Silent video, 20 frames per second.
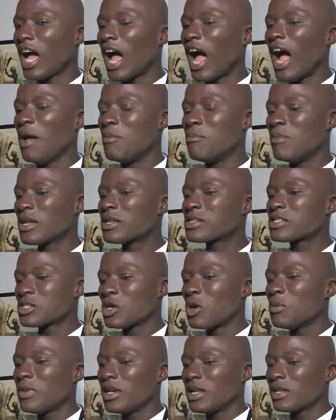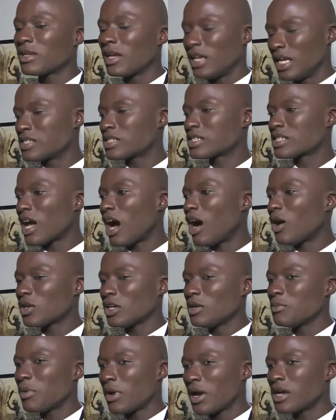I met so many talent scouts
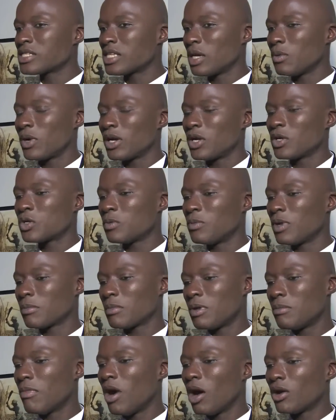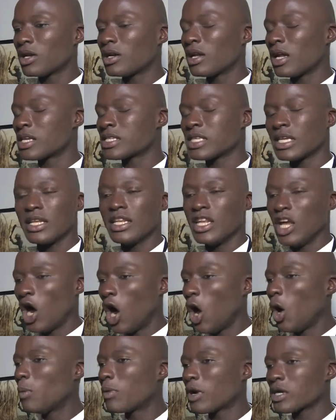in Paris. They wanted to make me model, and I said
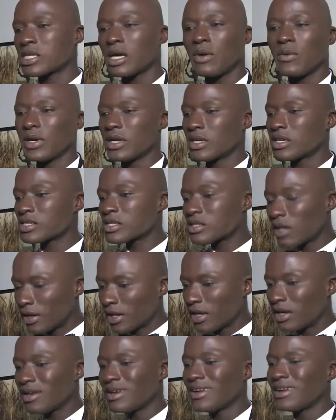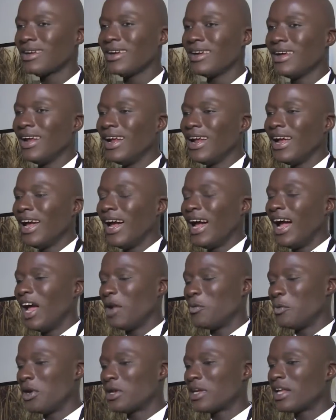no because I wanted to study.
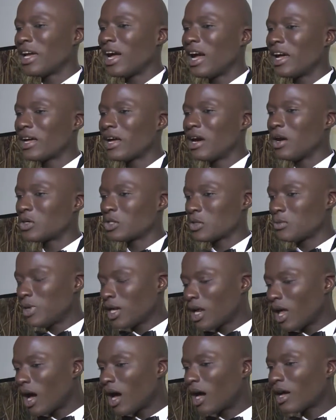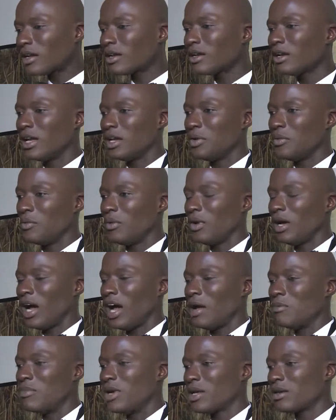And one day I go to Milan and
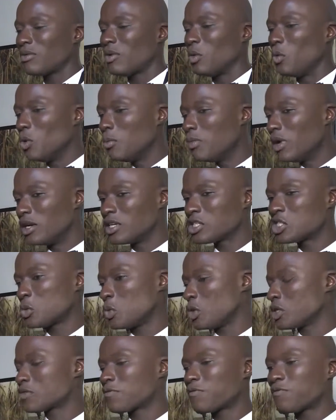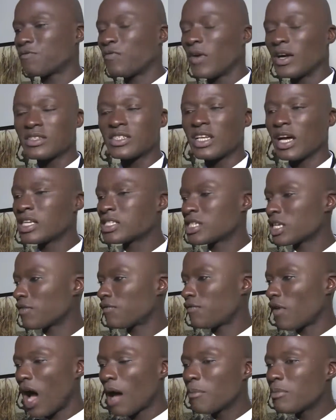I met a woman. She was fantastic,
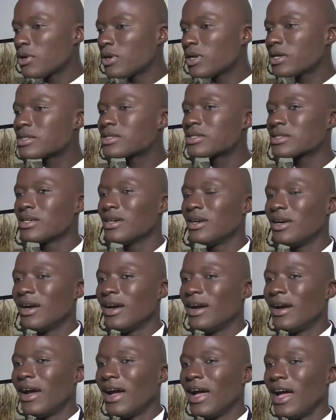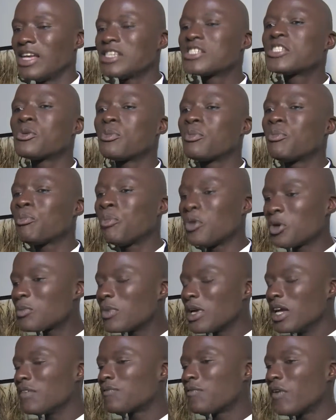fabulous, and she put
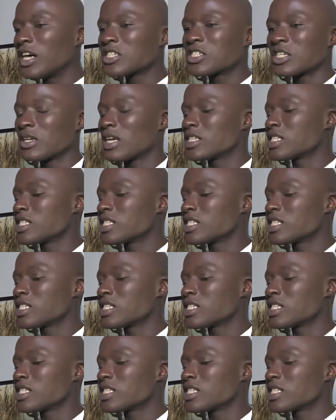me in fashion.